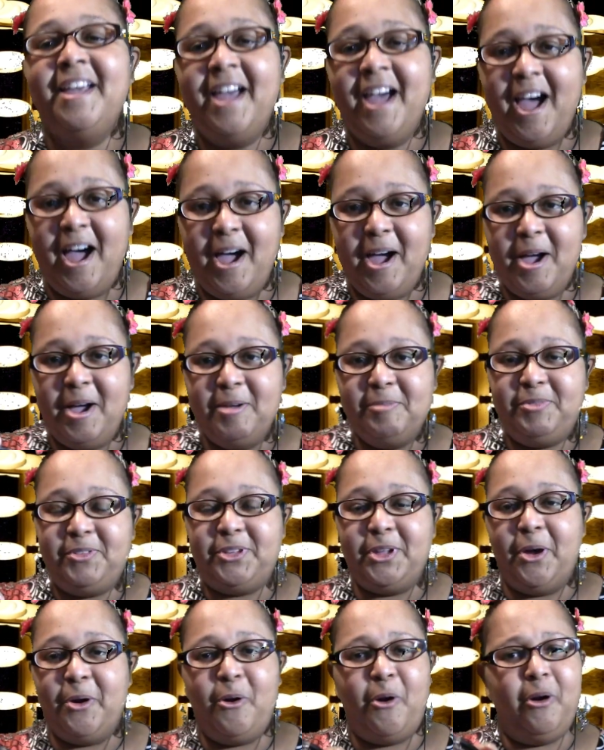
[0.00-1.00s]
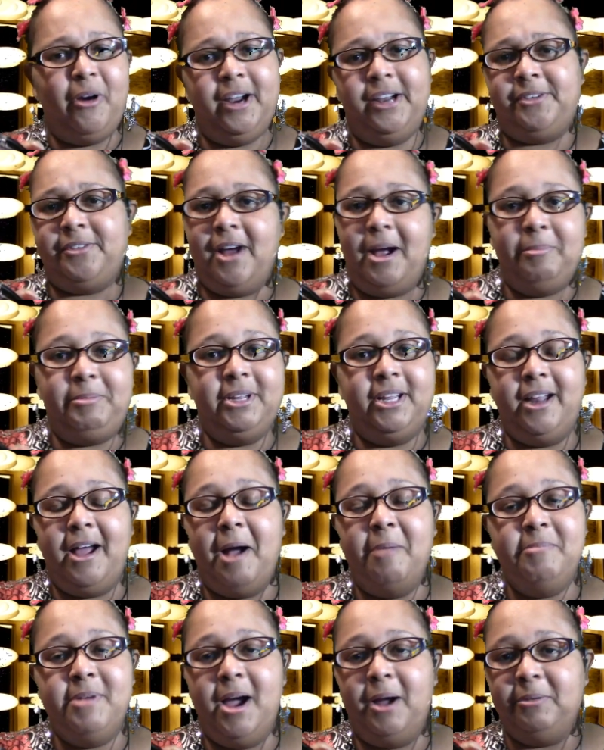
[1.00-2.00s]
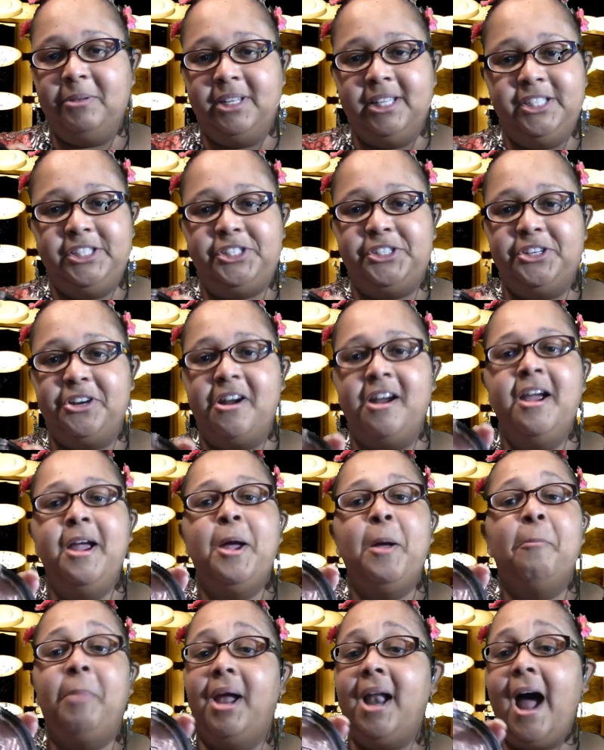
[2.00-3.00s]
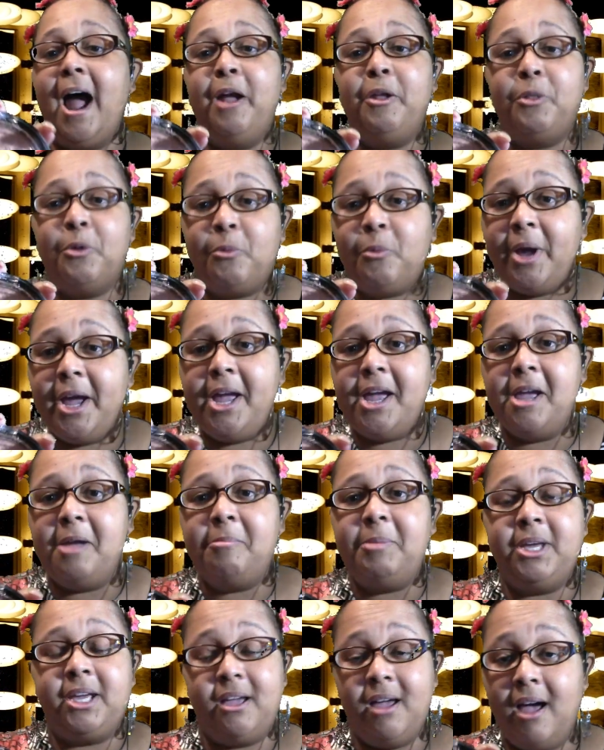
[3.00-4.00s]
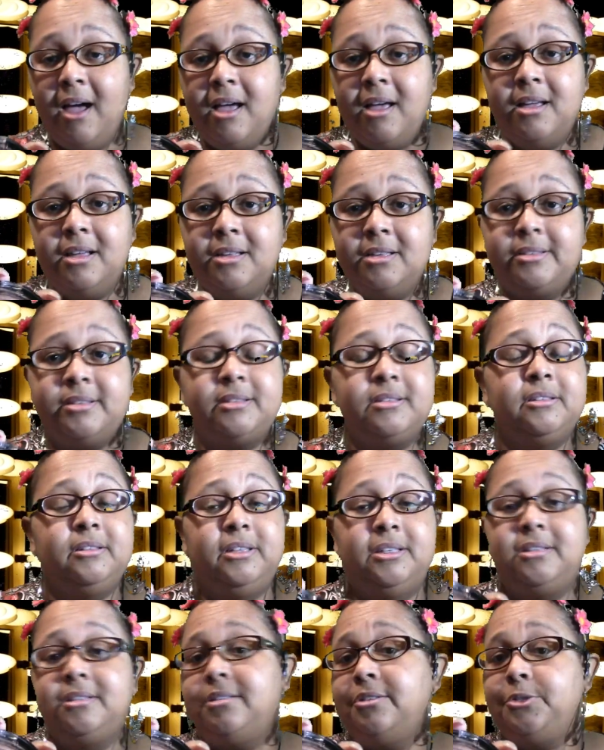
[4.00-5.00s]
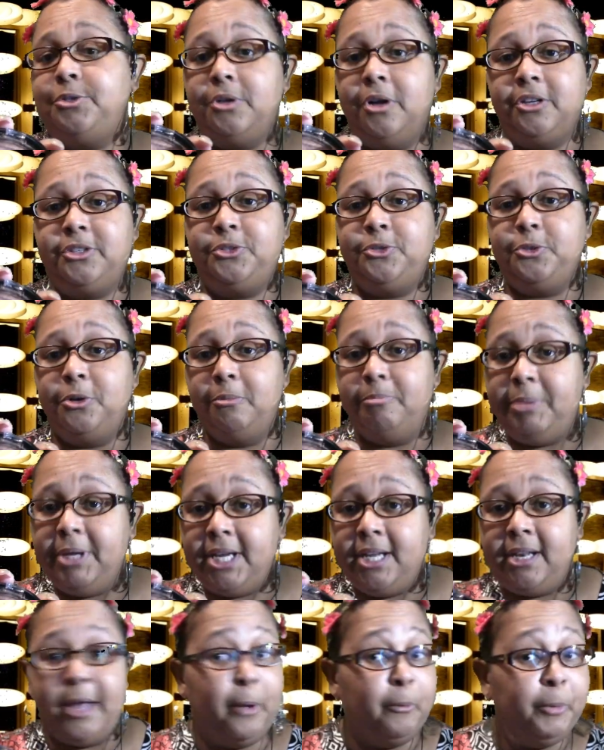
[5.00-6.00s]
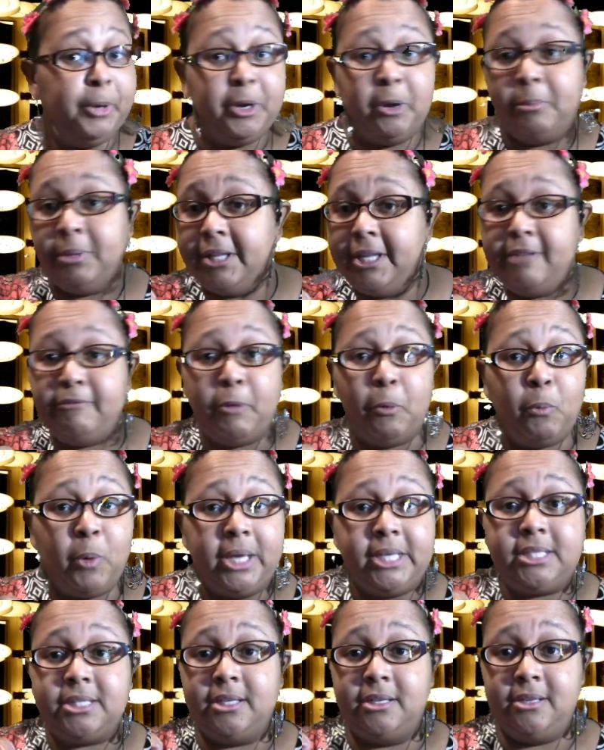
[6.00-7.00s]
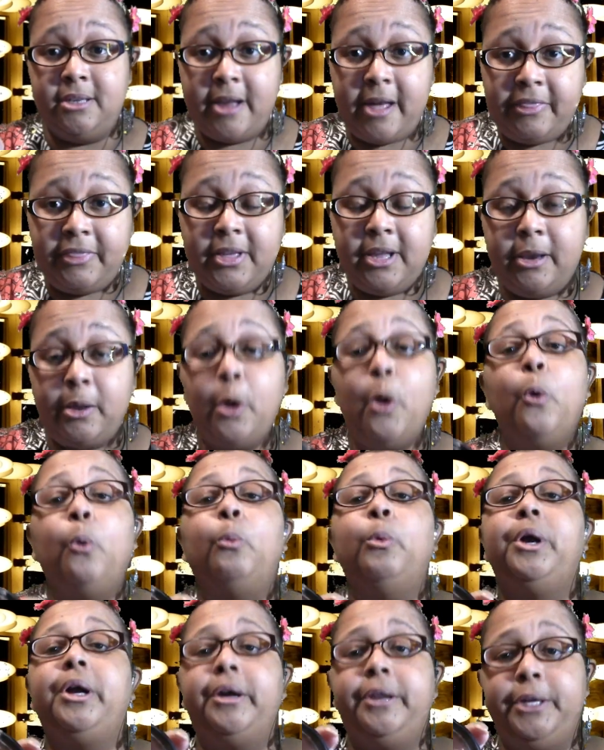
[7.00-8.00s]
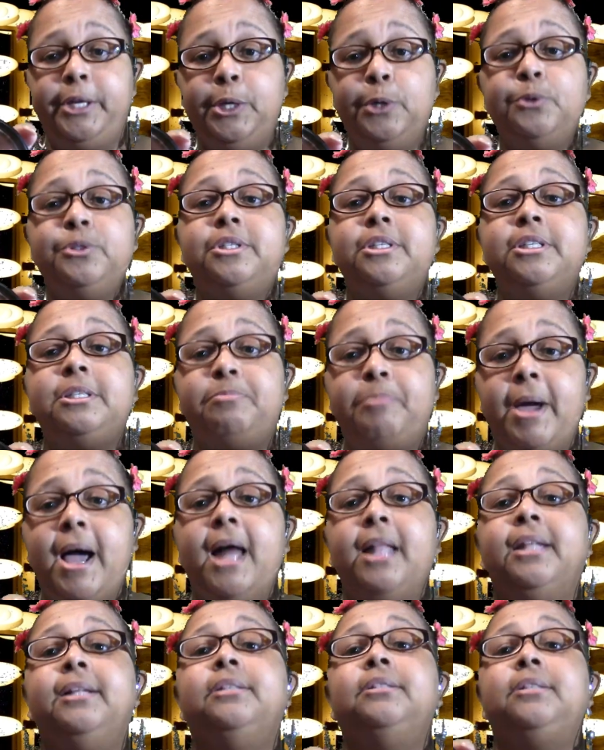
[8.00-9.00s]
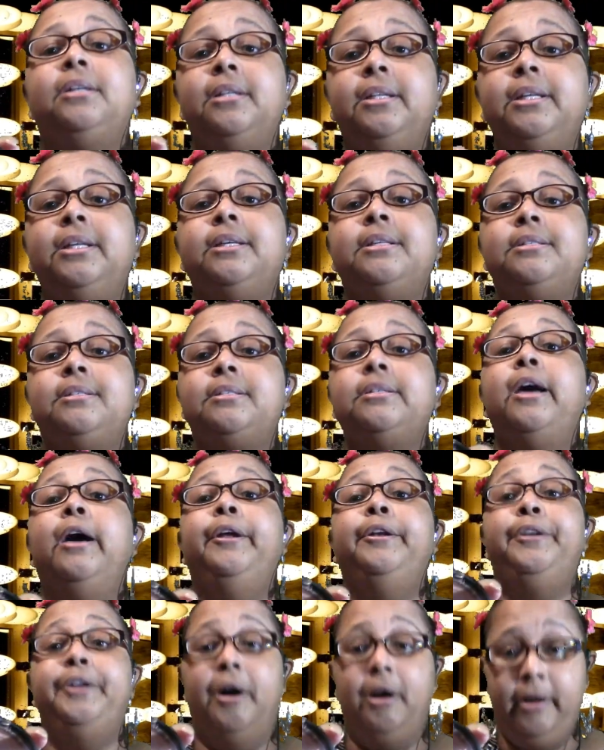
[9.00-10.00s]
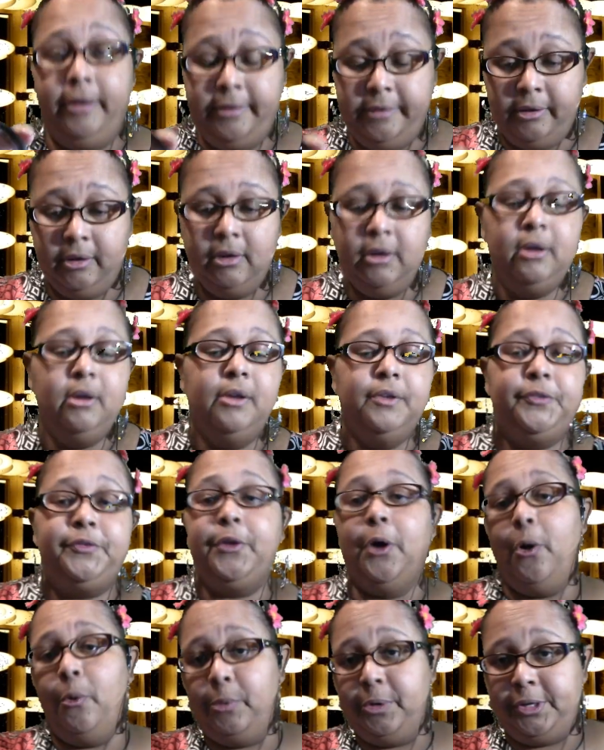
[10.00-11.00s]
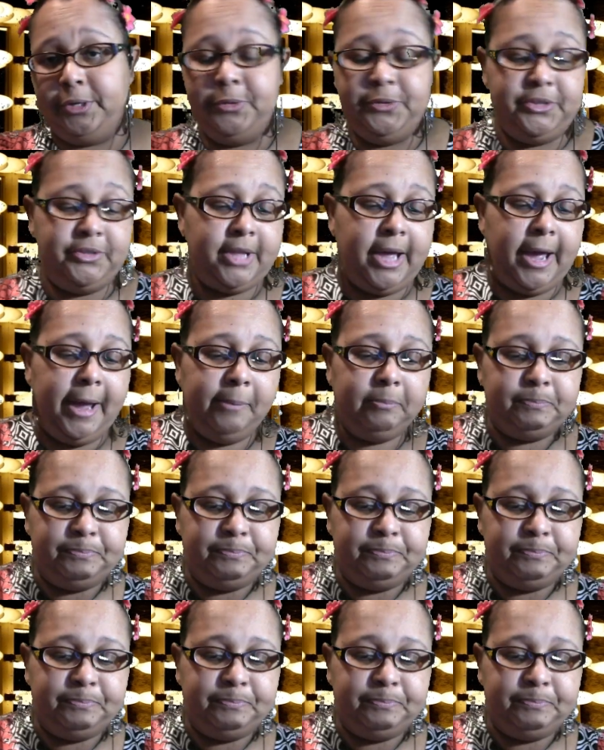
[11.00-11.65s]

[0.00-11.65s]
Or I dropped it. I'm not really sure. But either way, because this is the Drugstore beat and we don't believe in wasting nothing, we're going to use this palette until it is done. So we're using that.